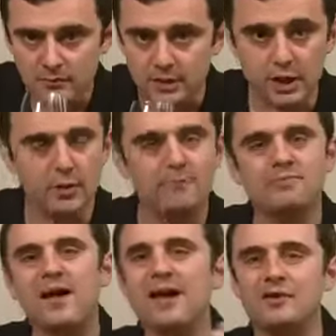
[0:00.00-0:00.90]
You know,
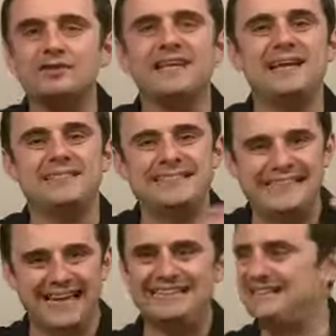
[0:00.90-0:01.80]
I understand it's
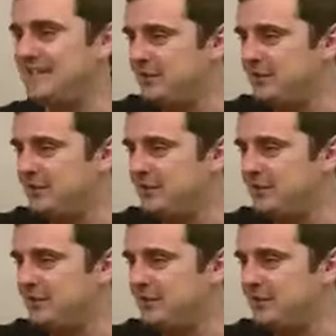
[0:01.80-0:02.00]
nice